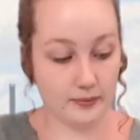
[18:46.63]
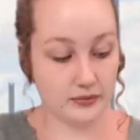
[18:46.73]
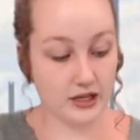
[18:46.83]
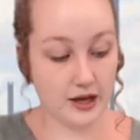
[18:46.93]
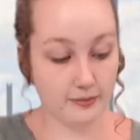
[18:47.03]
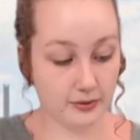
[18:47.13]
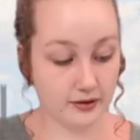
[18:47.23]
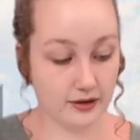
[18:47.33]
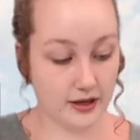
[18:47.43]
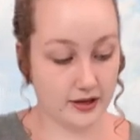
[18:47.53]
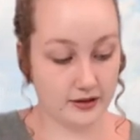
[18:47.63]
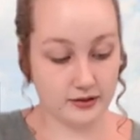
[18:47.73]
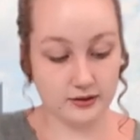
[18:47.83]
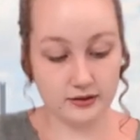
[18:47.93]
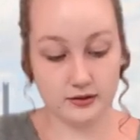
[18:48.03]
Tape
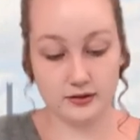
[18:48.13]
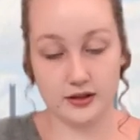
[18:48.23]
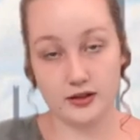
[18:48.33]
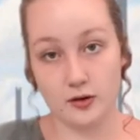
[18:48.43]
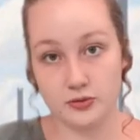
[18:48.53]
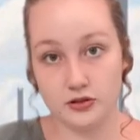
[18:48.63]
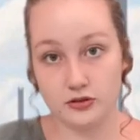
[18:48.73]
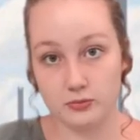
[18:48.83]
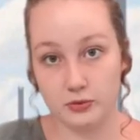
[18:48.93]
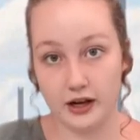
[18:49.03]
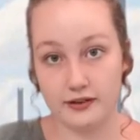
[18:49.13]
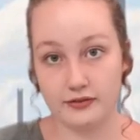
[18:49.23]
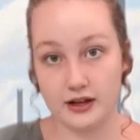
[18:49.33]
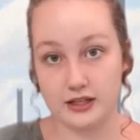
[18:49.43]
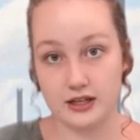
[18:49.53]
it's optional, but I
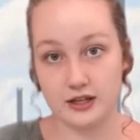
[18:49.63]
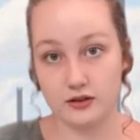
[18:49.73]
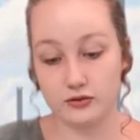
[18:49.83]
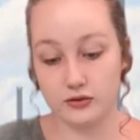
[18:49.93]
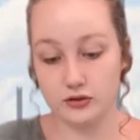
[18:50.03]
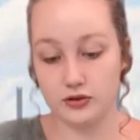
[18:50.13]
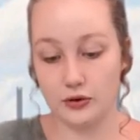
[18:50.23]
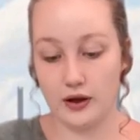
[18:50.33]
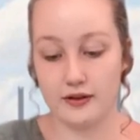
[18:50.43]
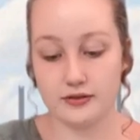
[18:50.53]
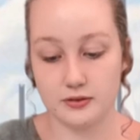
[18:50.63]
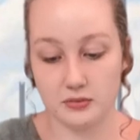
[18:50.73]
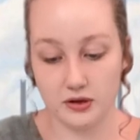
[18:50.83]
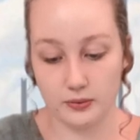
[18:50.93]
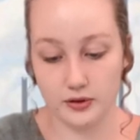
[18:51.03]
find it helpful, so I have some
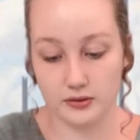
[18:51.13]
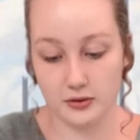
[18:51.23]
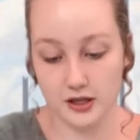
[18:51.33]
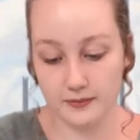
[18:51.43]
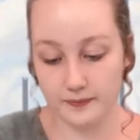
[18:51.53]
here with me.